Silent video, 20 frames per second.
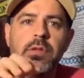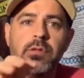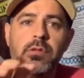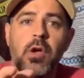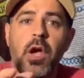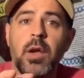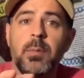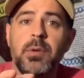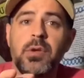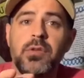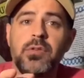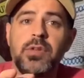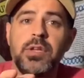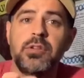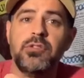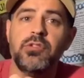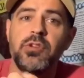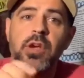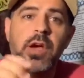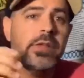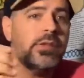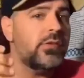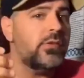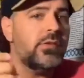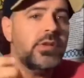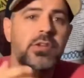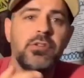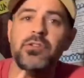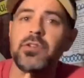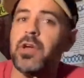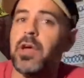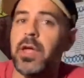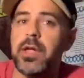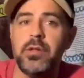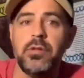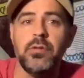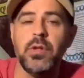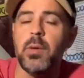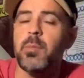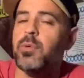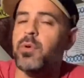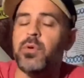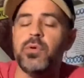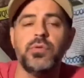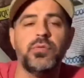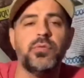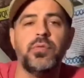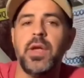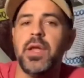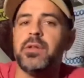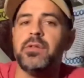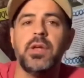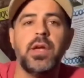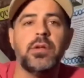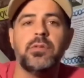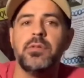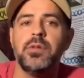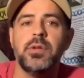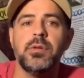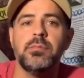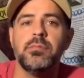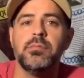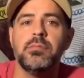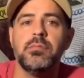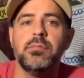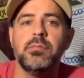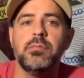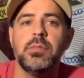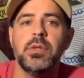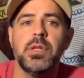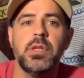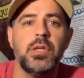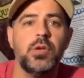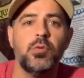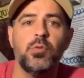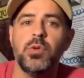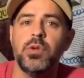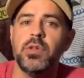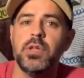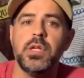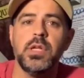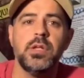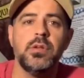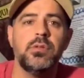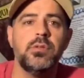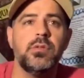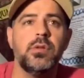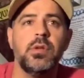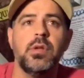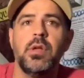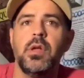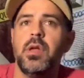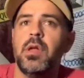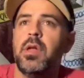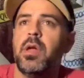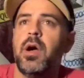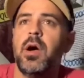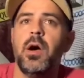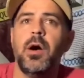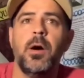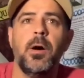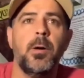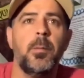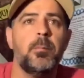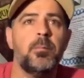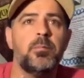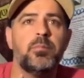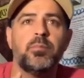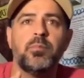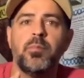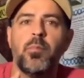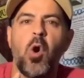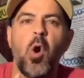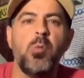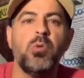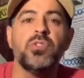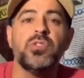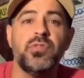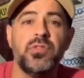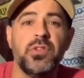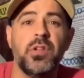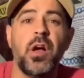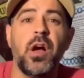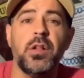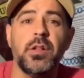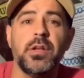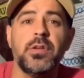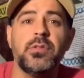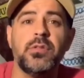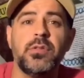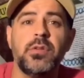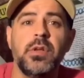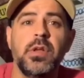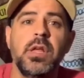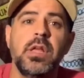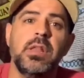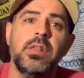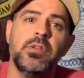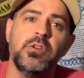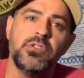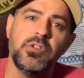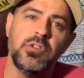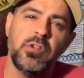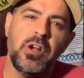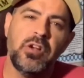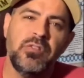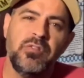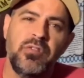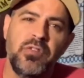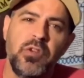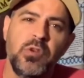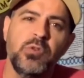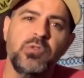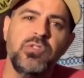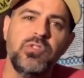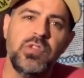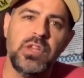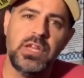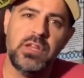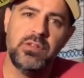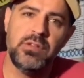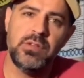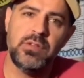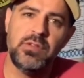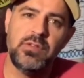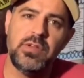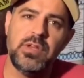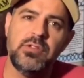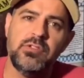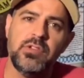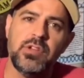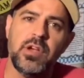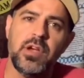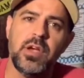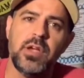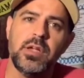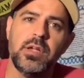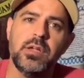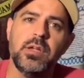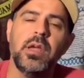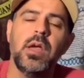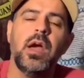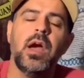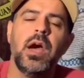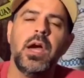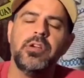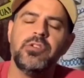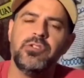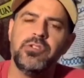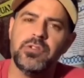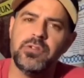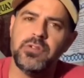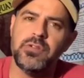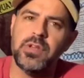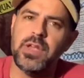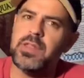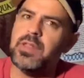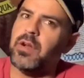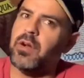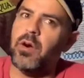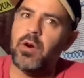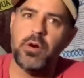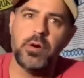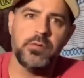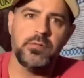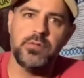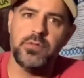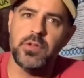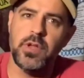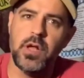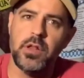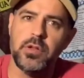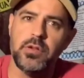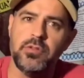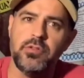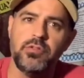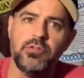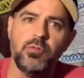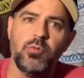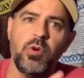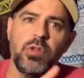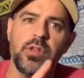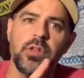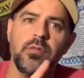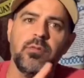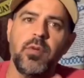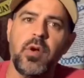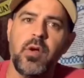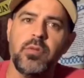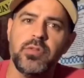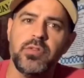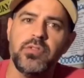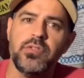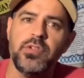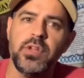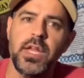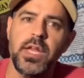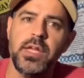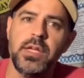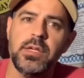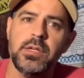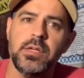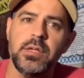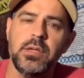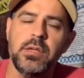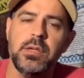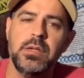about CGI, the CGI in Dumbo is fantastic. It really is. Almost flawless. There's a few scenes of the CGI, I should say, that aren't flawless. There's one that involves a snake.